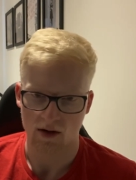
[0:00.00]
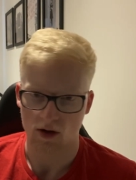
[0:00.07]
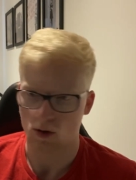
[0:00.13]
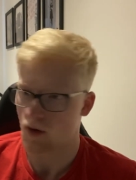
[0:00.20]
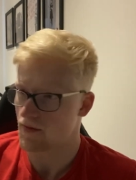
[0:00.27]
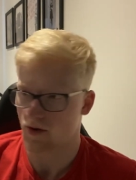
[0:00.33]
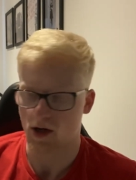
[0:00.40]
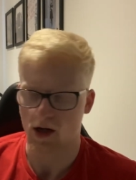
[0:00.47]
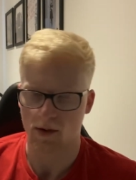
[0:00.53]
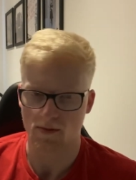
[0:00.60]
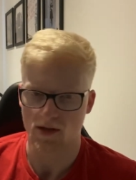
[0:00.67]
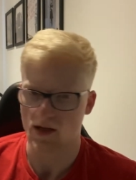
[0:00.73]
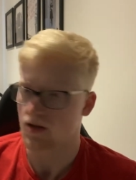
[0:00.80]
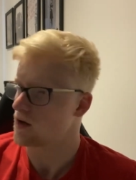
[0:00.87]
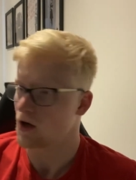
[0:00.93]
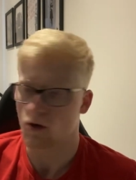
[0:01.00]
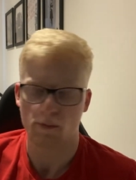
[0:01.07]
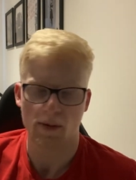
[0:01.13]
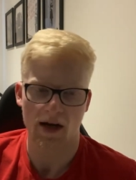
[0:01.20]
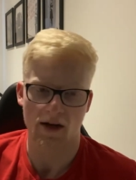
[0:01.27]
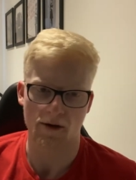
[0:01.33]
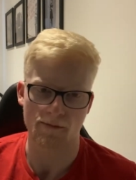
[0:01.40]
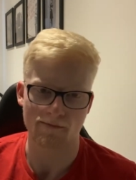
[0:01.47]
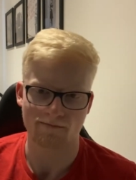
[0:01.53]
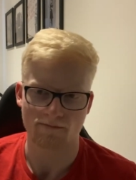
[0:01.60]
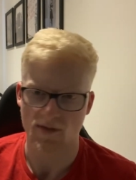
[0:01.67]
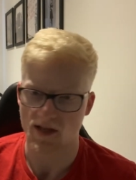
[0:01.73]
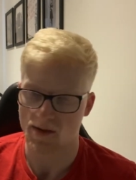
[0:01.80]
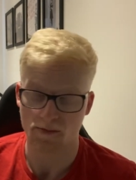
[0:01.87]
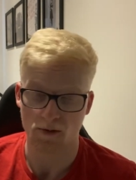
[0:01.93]
Whoever comes in, I'll back them.
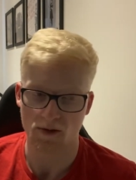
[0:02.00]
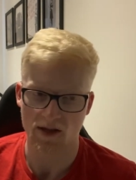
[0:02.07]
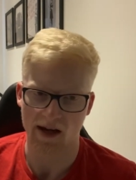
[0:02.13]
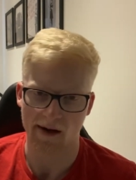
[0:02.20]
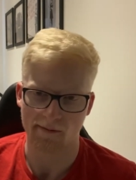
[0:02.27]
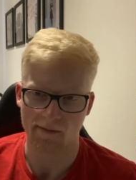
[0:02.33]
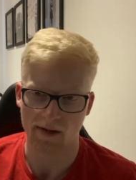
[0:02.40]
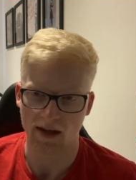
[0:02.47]
Simple as that.